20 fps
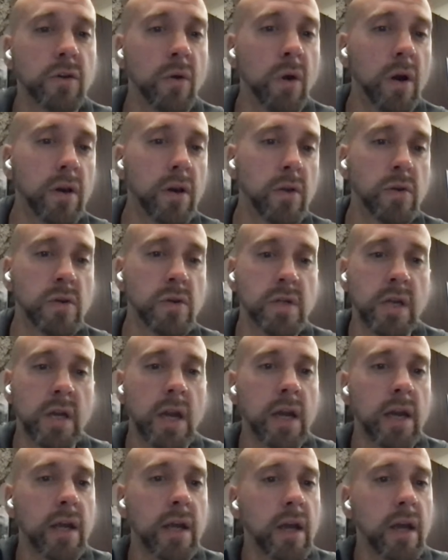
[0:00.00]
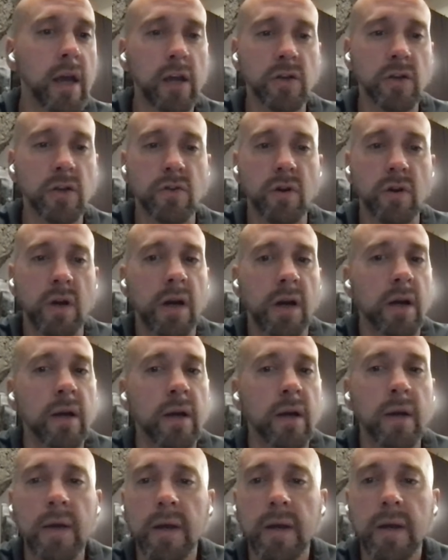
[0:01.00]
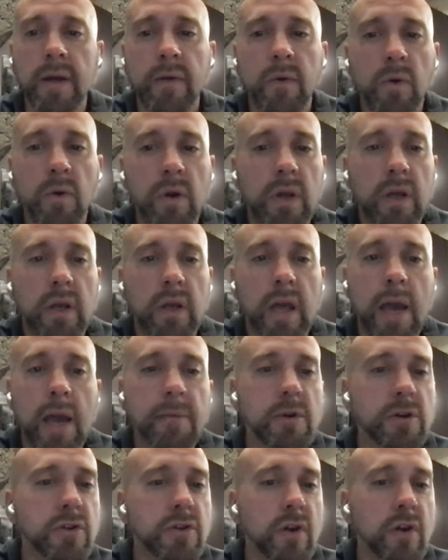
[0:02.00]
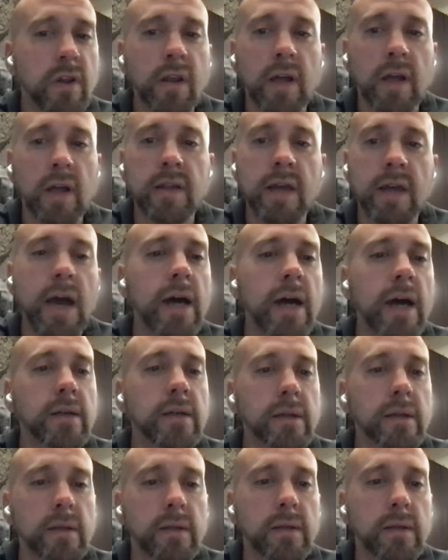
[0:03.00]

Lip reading: You aren't using any extra cameras or anything like that.